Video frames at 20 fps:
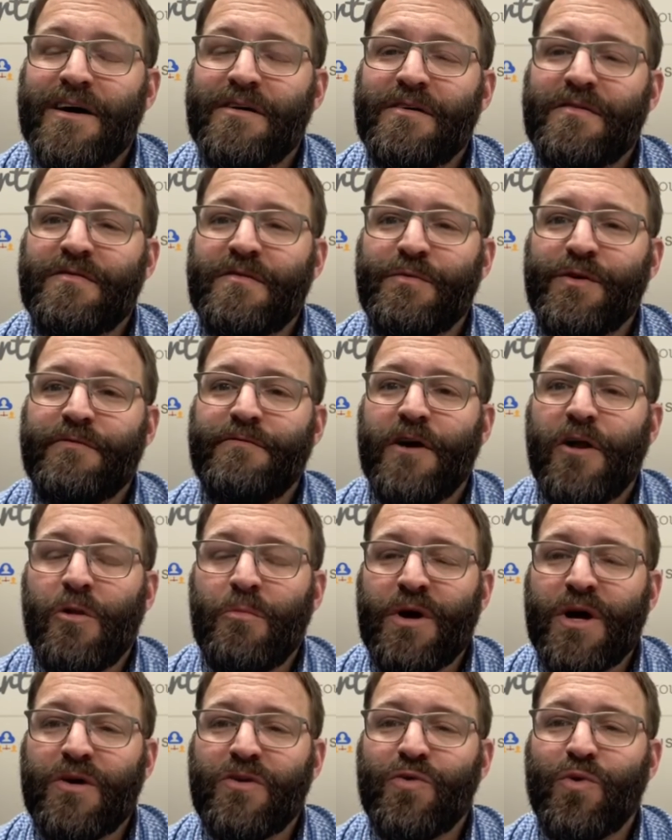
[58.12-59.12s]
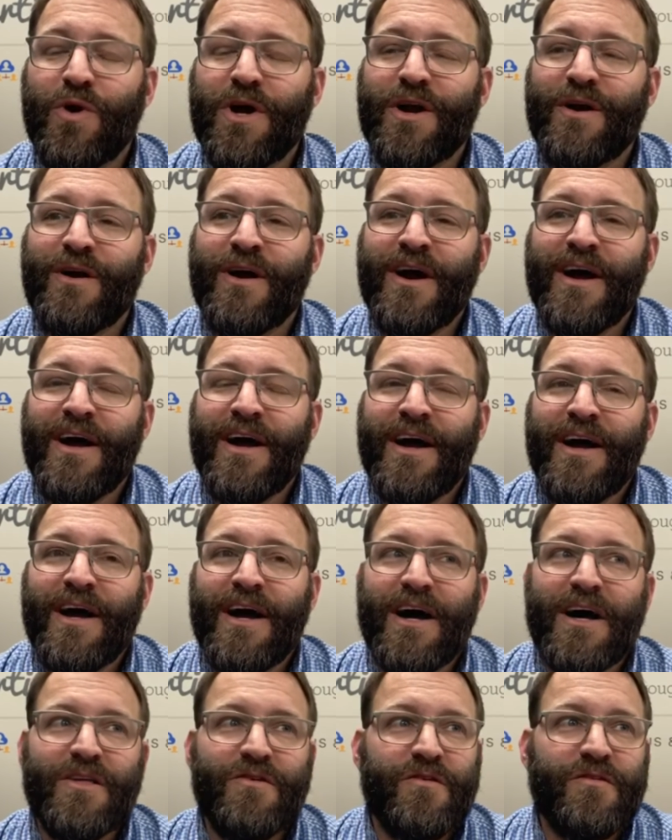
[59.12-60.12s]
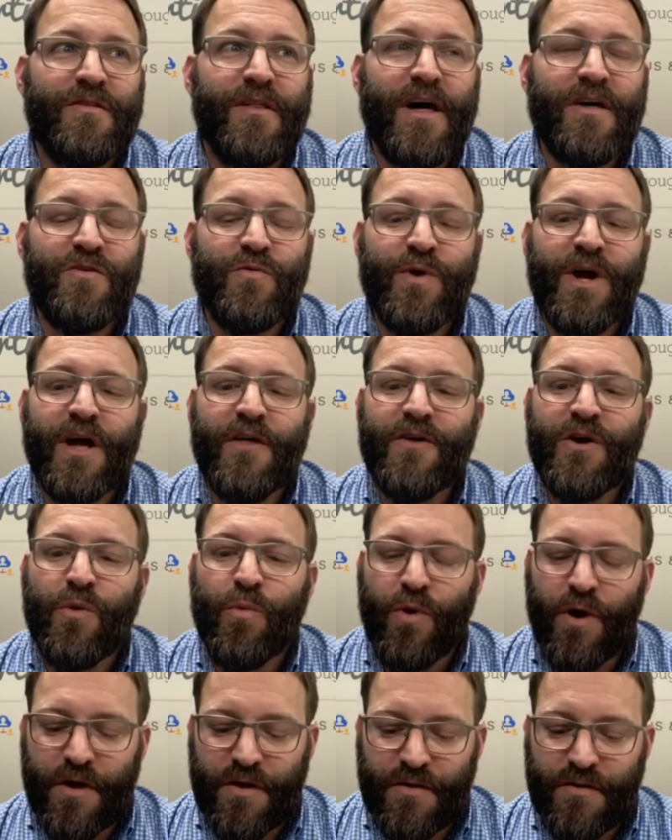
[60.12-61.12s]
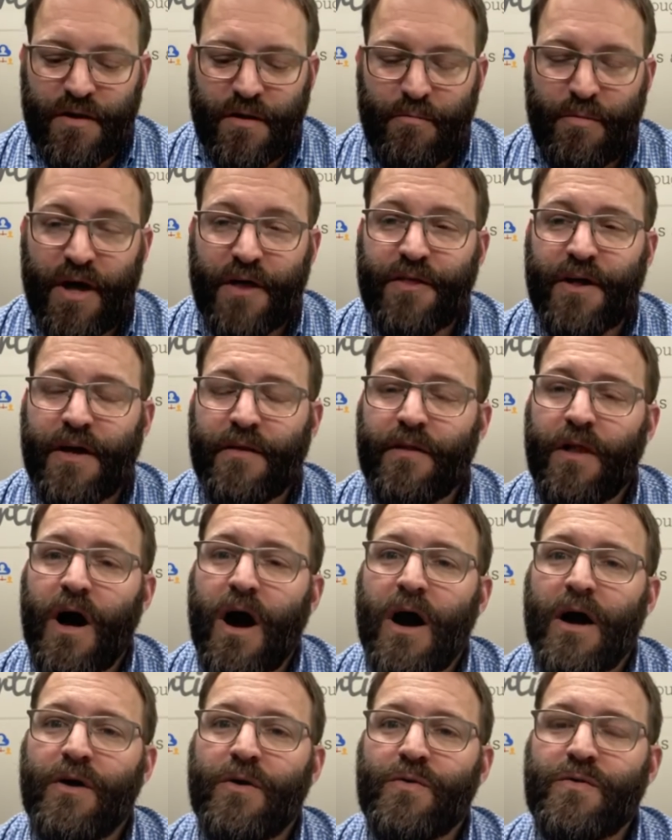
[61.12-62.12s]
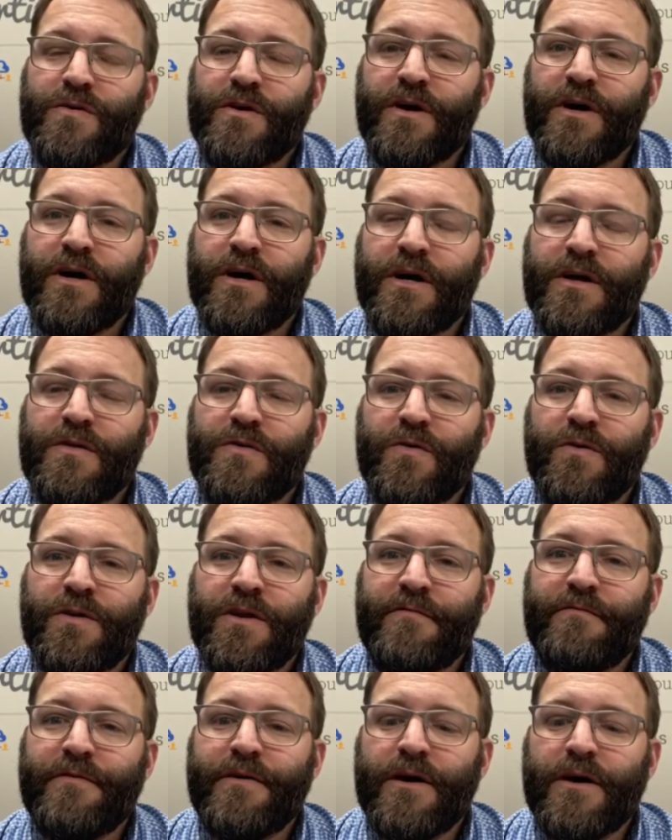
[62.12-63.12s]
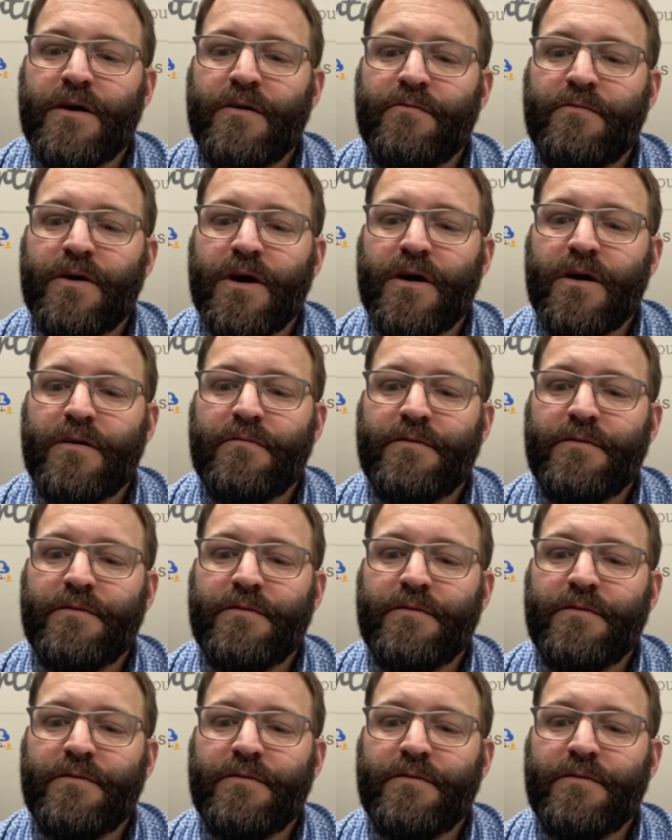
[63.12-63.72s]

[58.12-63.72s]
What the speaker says: Some of you follow me on Twitter. Just last week, I think it was, Beth Ann Locke, who's a consultant of